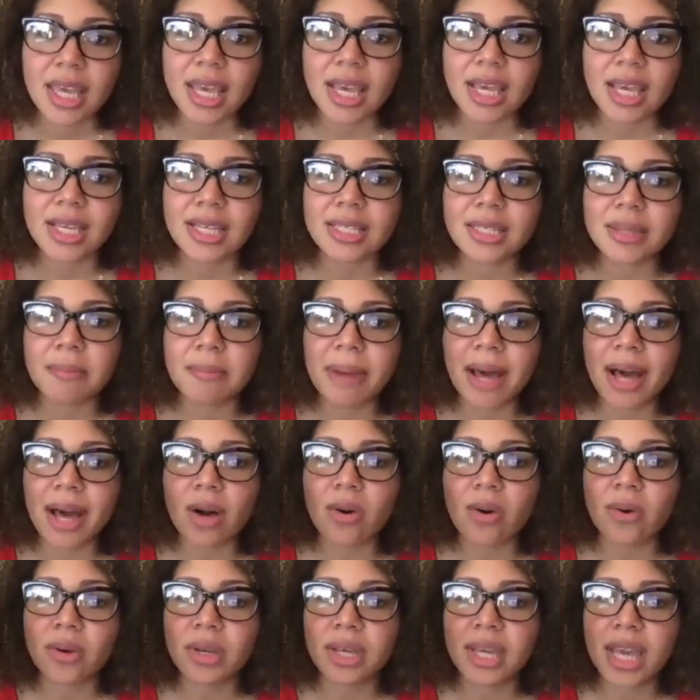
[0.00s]
is
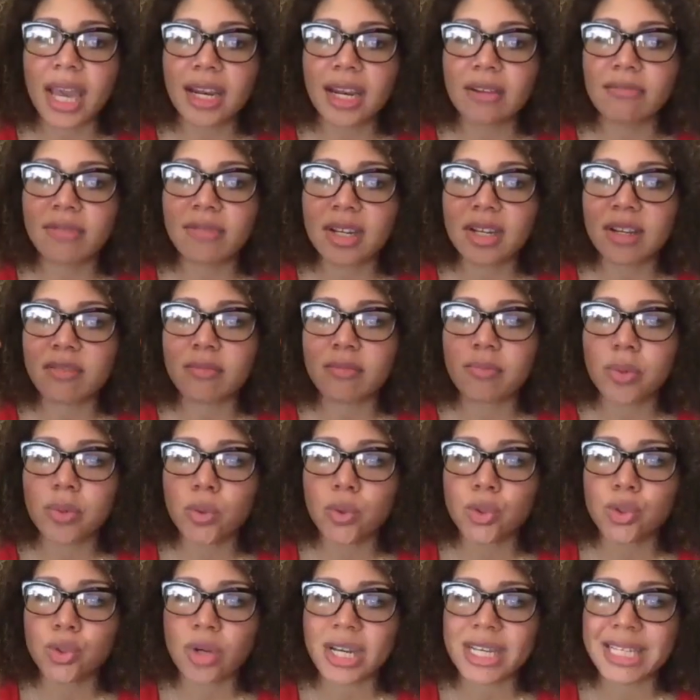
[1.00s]
about getting rid of
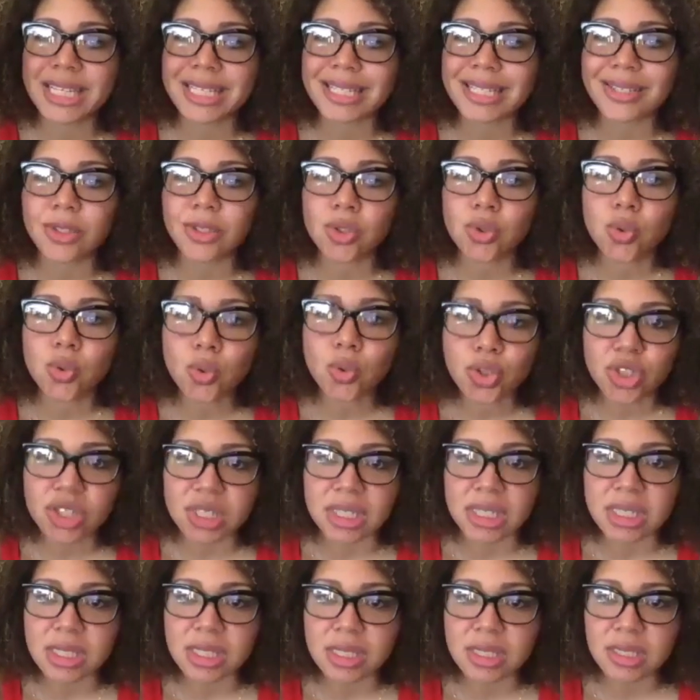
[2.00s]
bourgeois
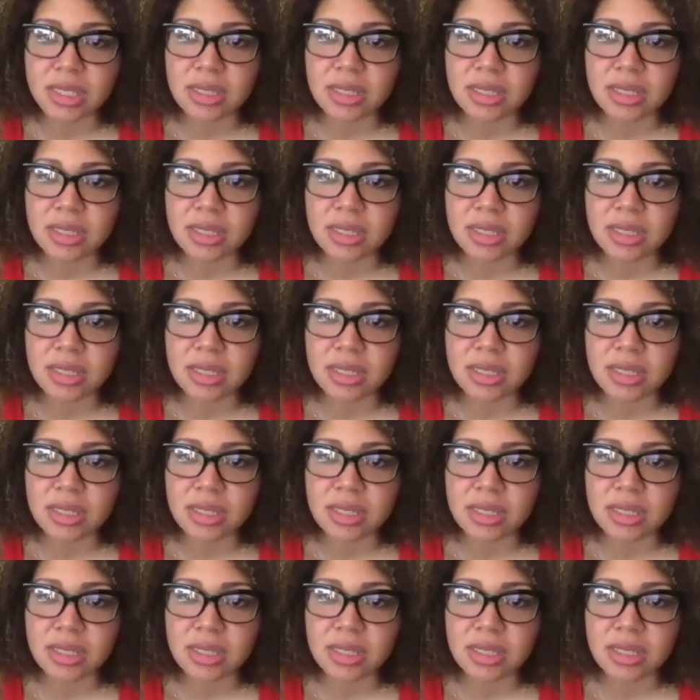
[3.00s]
institutions,